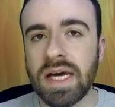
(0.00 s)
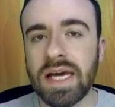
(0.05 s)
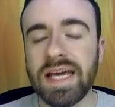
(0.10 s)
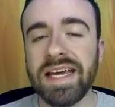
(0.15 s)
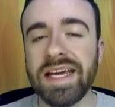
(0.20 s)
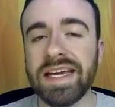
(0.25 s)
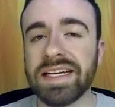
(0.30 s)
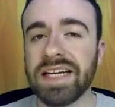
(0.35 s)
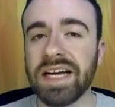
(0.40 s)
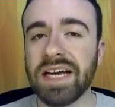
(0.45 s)

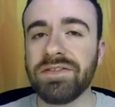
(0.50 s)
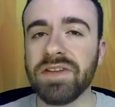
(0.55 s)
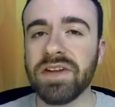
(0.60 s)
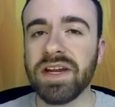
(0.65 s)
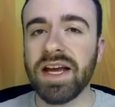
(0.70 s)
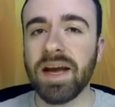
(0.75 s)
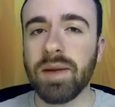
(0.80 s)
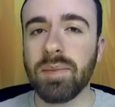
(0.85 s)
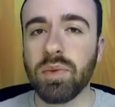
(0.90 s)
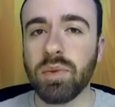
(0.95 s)
He can
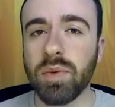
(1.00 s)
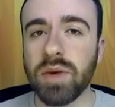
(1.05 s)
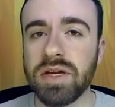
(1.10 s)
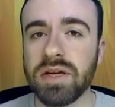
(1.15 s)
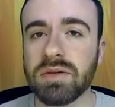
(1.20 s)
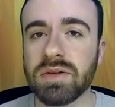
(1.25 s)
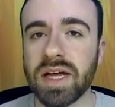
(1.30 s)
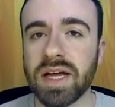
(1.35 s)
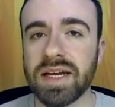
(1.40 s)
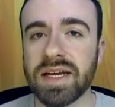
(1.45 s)
definitely help win
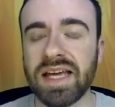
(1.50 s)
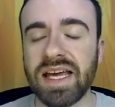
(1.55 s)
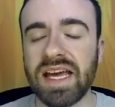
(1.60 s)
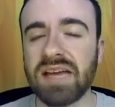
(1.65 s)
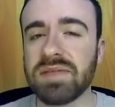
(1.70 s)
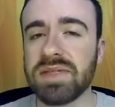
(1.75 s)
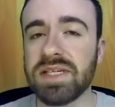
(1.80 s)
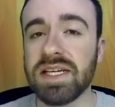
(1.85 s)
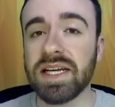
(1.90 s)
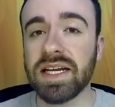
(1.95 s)
you a lot of
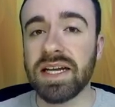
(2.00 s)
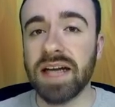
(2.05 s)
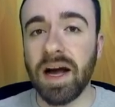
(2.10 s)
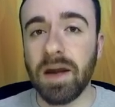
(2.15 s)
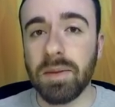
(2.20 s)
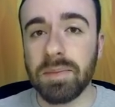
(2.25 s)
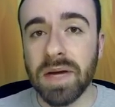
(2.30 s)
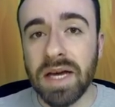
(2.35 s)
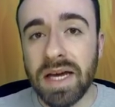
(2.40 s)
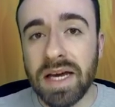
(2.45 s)
games. He can
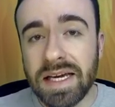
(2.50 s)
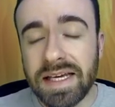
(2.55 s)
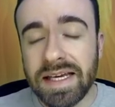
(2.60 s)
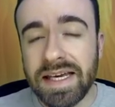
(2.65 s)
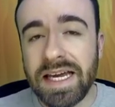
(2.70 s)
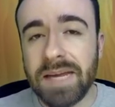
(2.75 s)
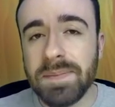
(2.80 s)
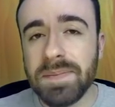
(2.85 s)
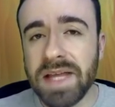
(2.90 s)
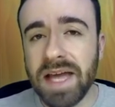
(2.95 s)
help
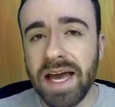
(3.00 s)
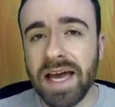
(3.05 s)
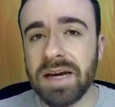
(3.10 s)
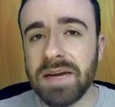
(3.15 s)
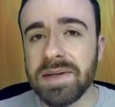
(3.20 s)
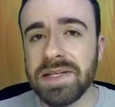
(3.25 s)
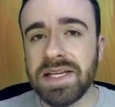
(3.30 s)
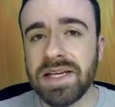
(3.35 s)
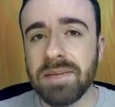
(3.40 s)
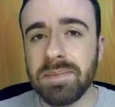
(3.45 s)
keep the
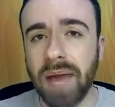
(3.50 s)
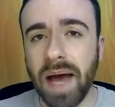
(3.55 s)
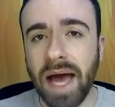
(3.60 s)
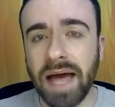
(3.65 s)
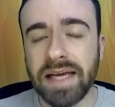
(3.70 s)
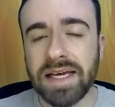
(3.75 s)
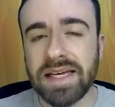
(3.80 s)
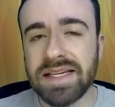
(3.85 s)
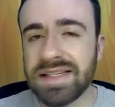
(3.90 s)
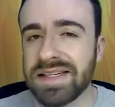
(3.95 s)
enemy team back. He's